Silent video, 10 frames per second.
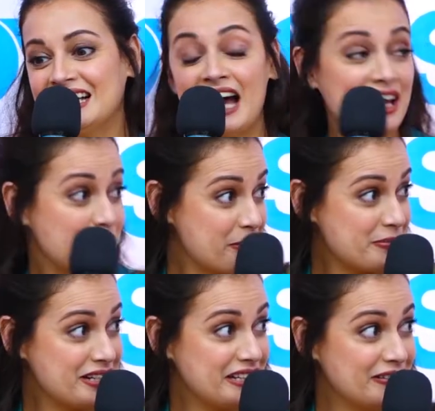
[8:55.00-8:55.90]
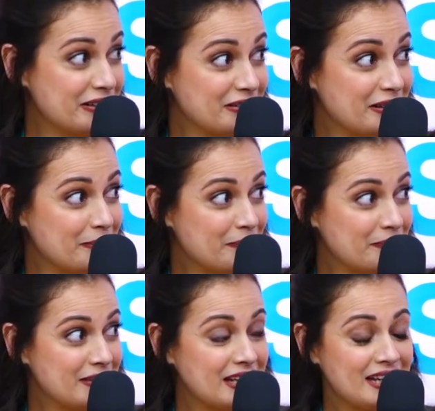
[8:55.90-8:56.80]
I remember reading one of them.
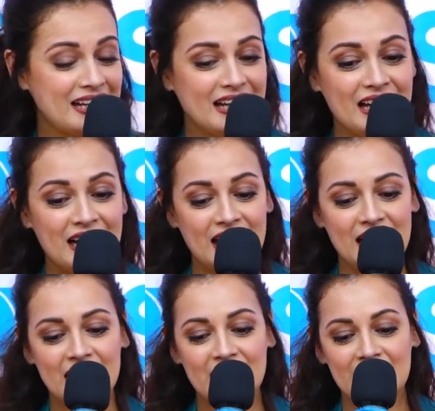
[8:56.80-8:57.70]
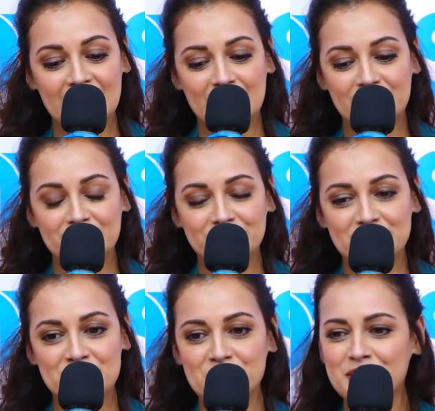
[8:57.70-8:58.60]

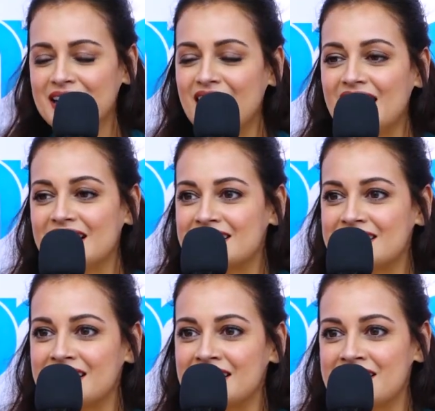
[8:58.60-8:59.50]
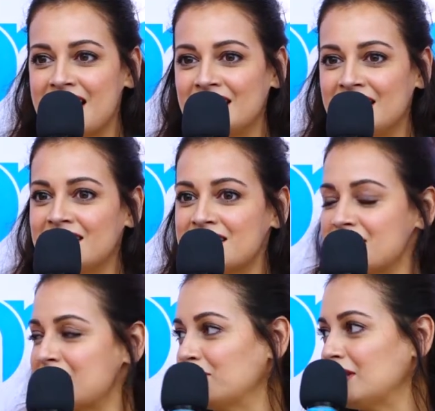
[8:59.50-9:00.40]
It's I think this
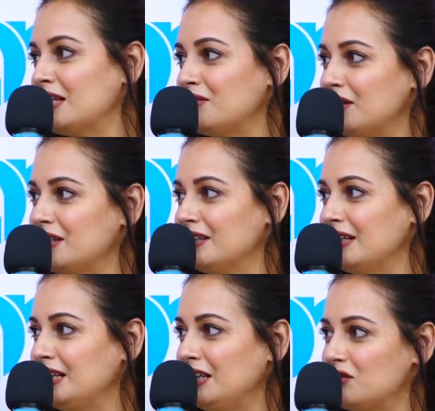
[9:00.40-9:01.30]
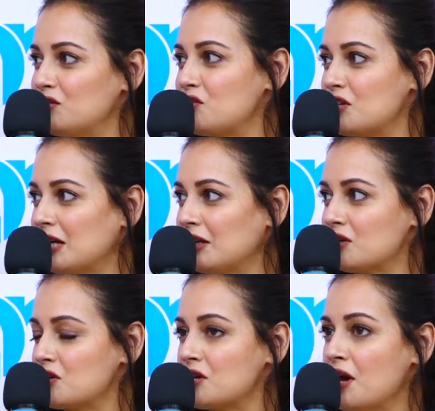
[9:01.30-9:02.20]
is something that we really need to
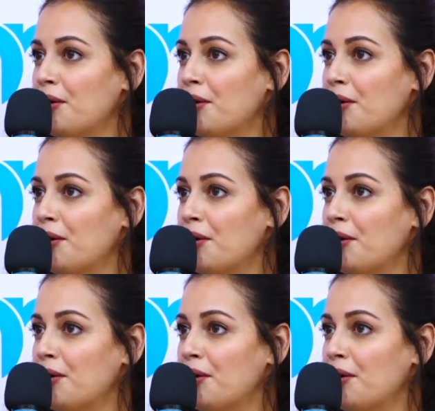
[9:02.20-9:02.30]
change.